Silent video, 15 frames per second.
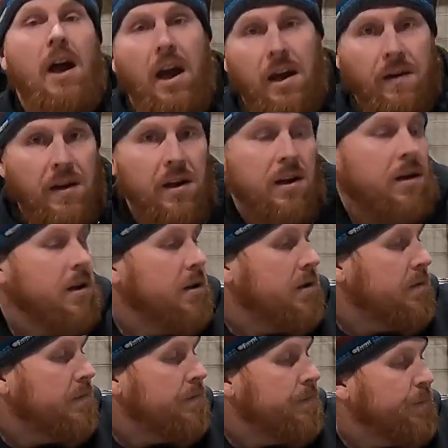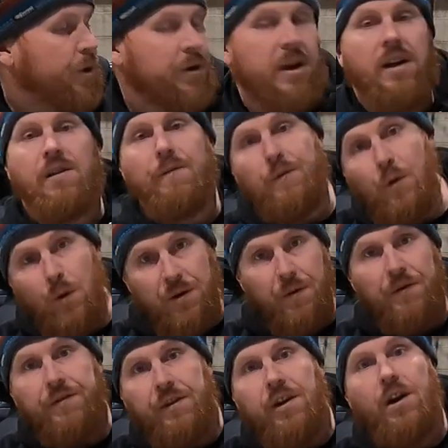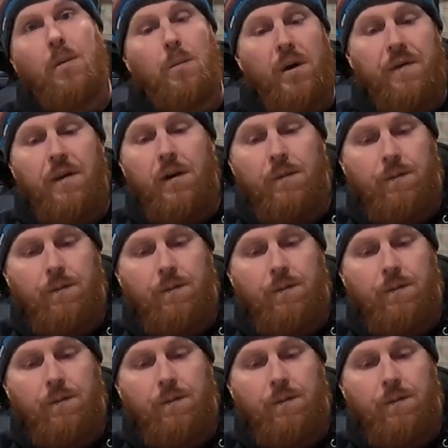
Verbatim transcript: and the uh, protective grills that come with